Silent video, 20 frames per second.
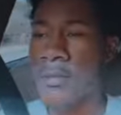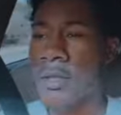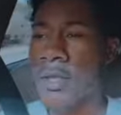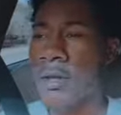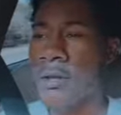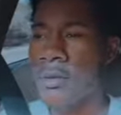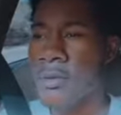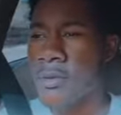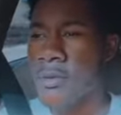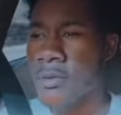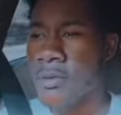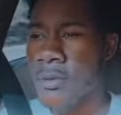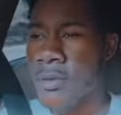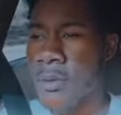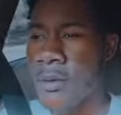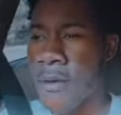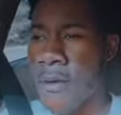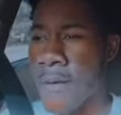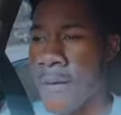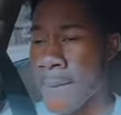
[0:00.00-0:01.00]

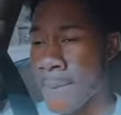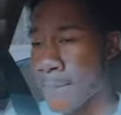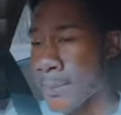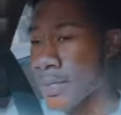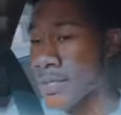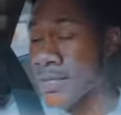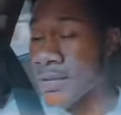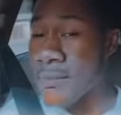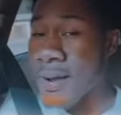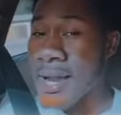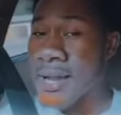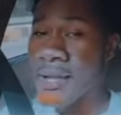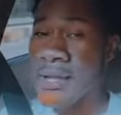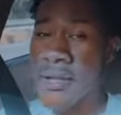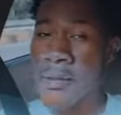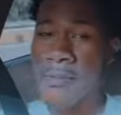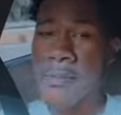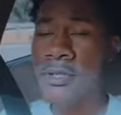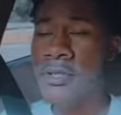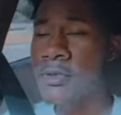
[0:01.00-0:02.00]
no. Somebody could
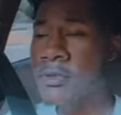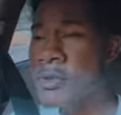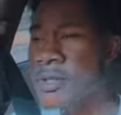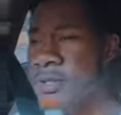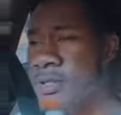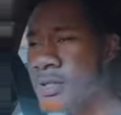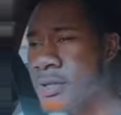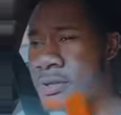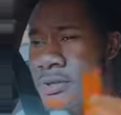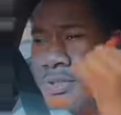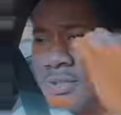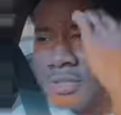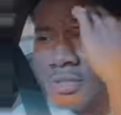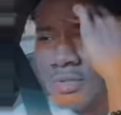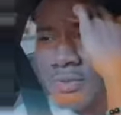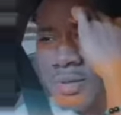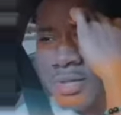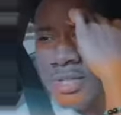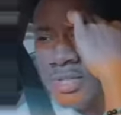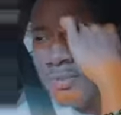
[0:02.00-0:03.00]
have put you in a certain
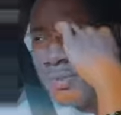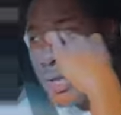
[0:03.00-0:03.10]
situation,